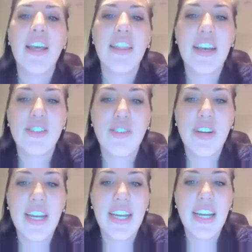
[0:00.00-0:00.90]
thus
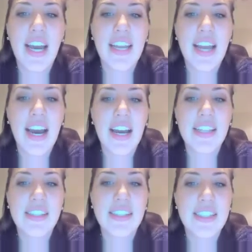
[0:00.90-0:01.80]
creating an
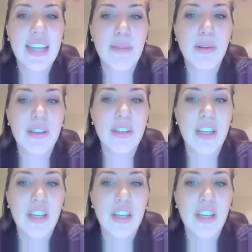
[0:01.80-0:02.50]
unstable